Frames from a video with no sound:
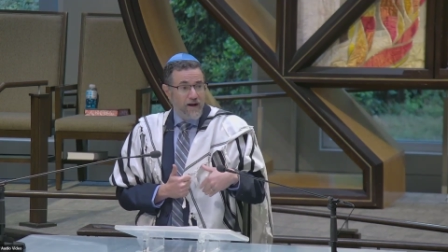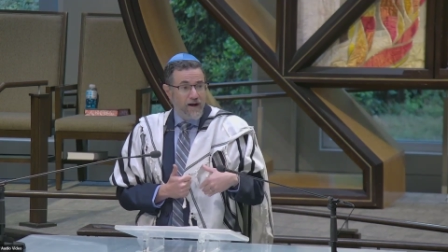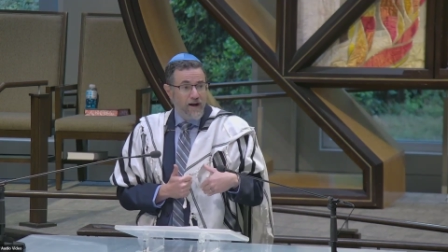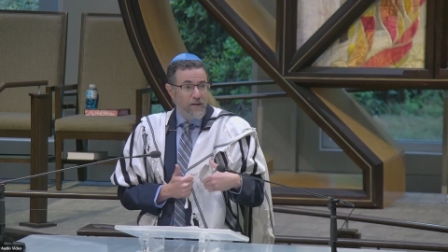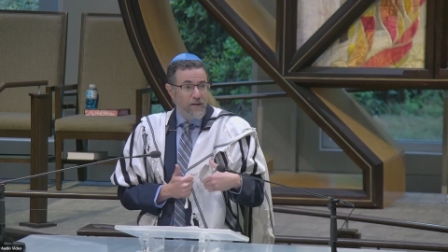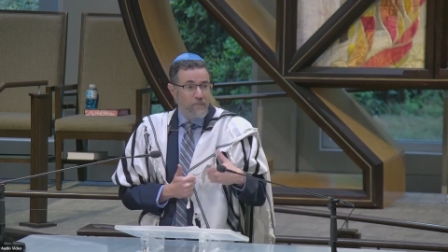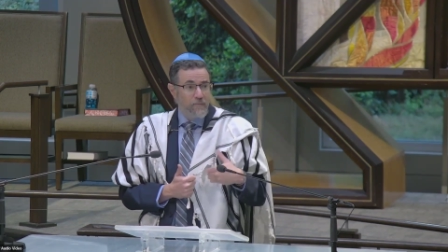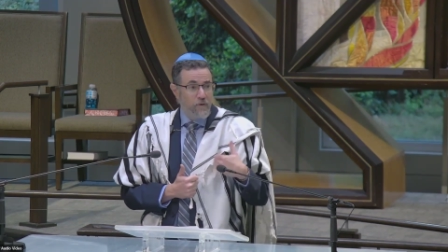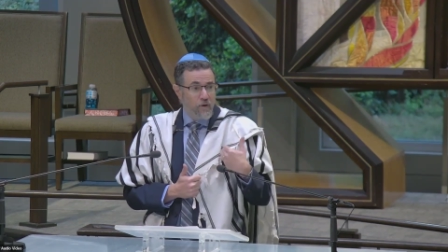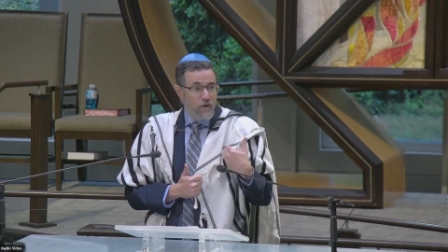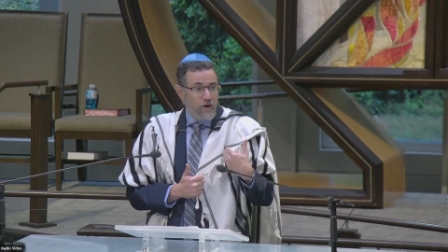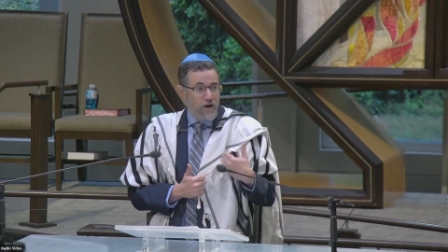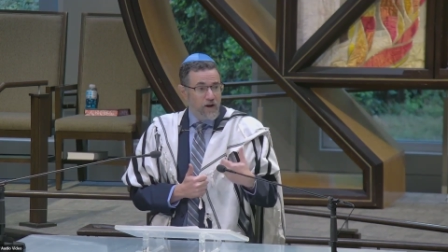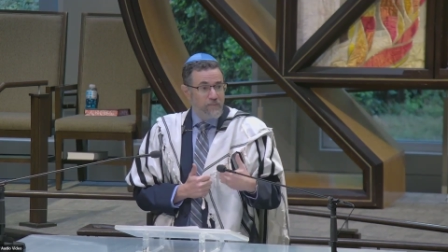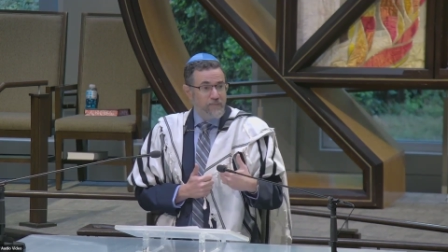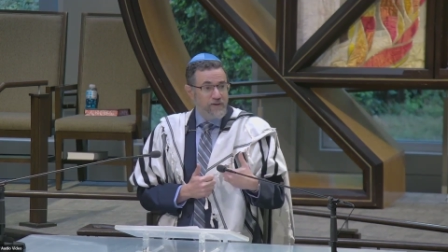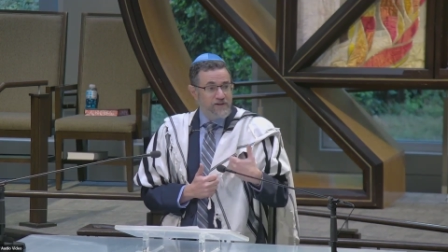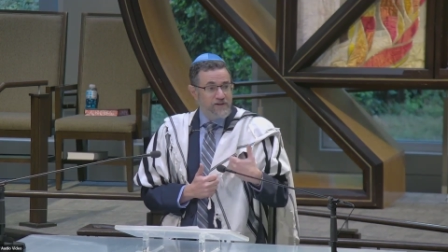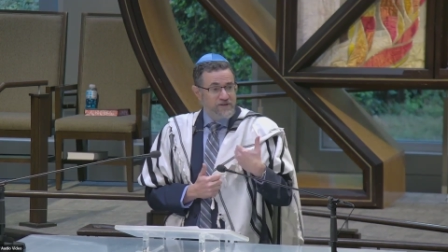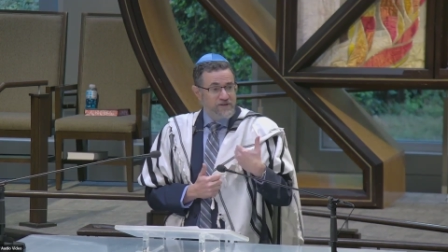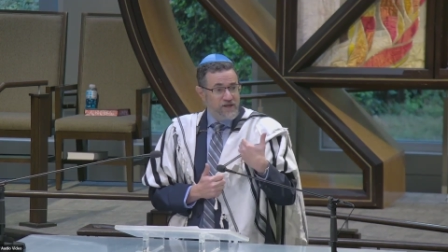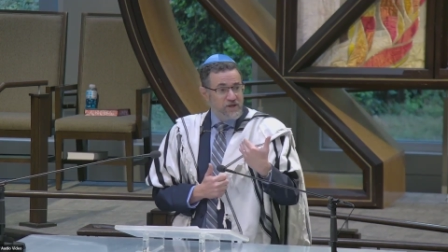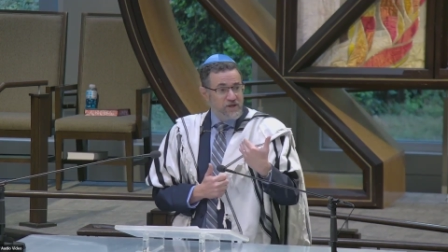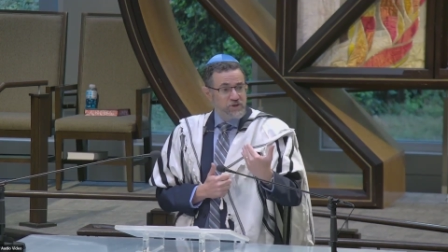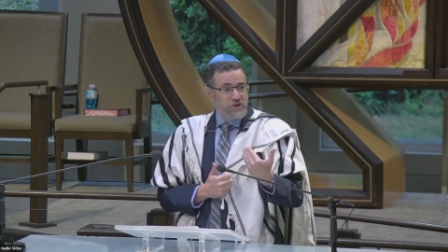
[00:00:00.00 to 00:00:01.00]
I'm going to
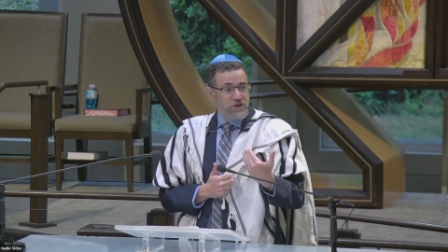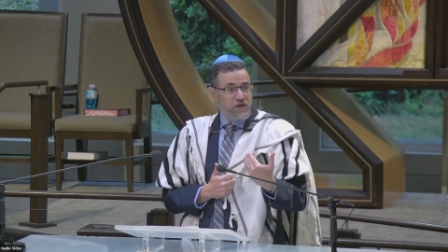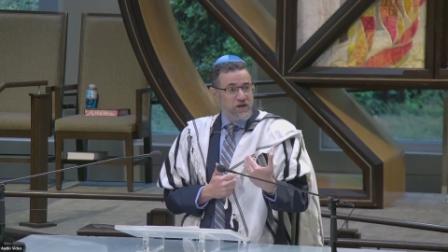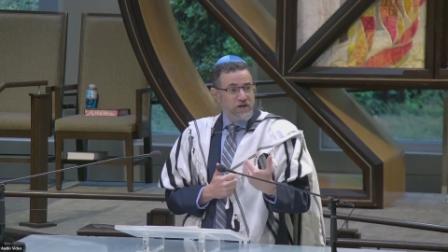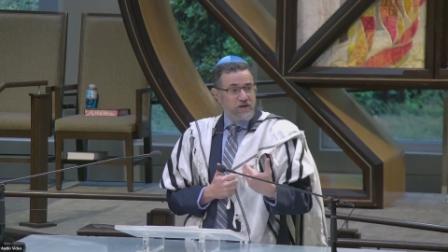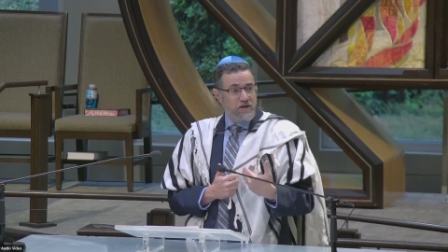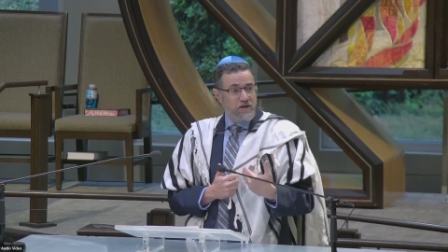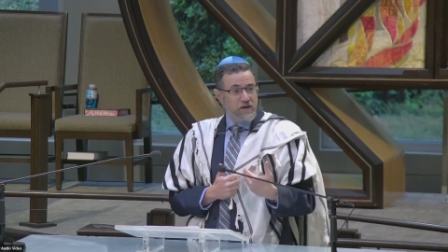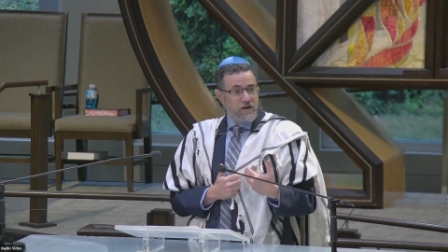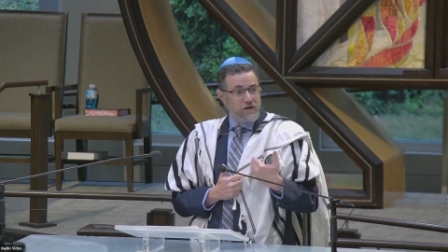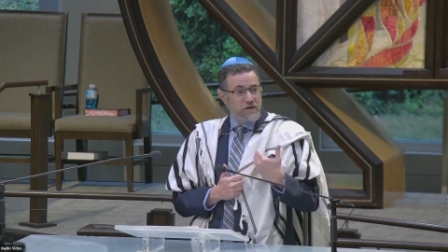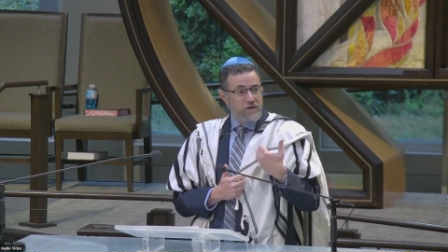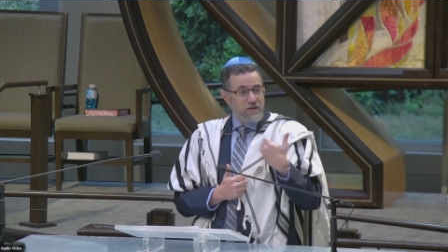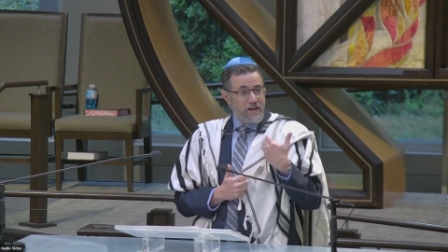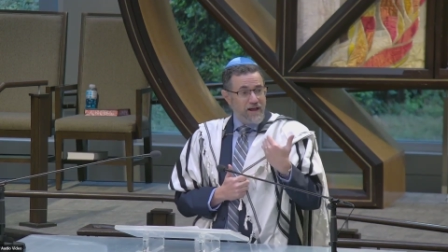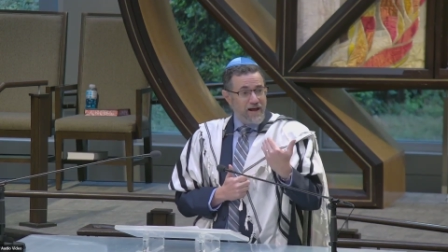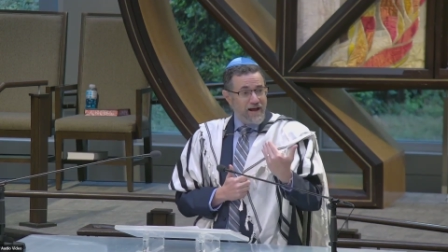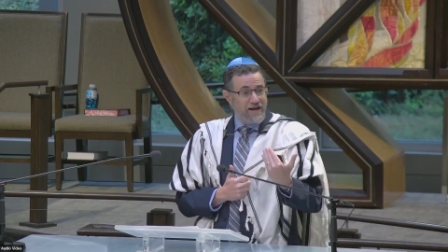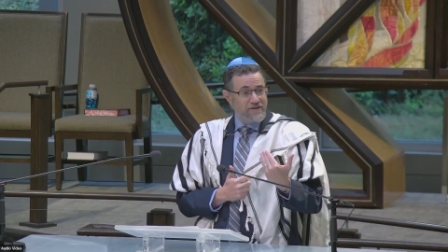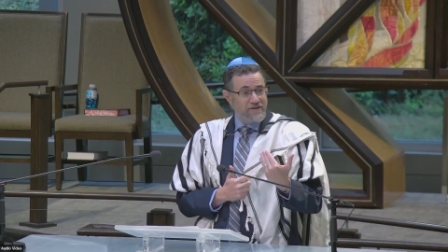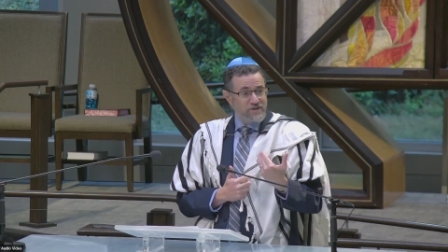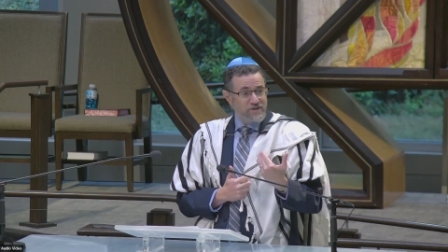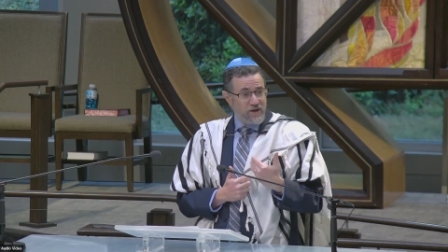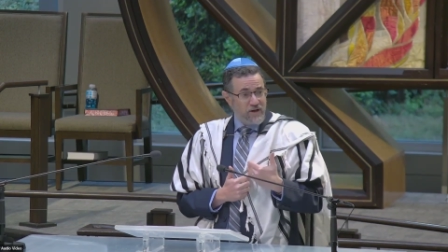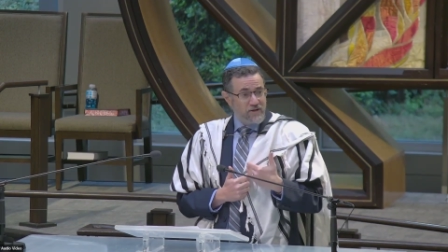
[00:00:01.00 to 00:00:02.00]
be teaching a class